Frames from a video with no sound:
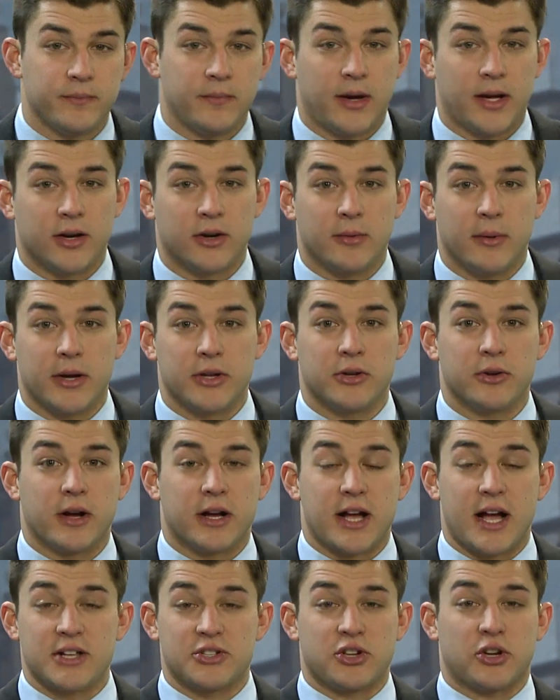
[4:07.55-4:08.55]
I don't know about you
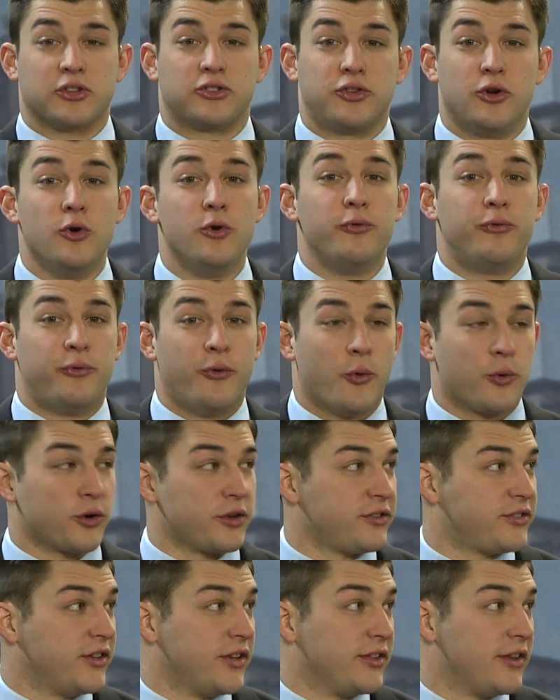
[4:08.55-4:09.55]
guys. I saw two
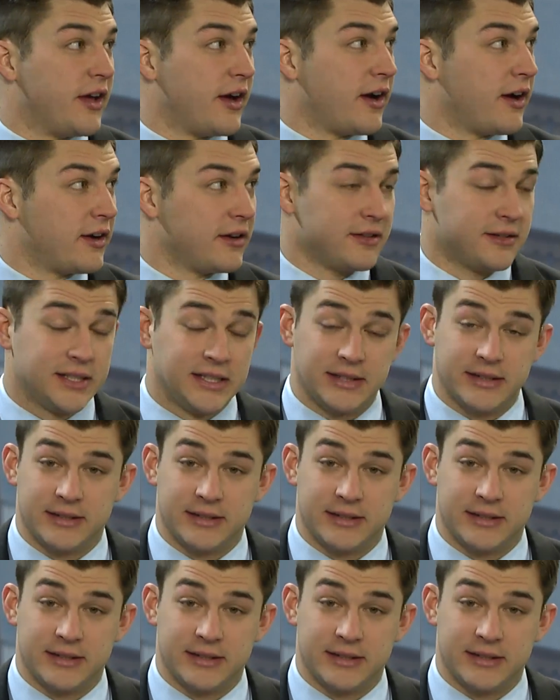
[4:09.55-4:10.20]
40s in there.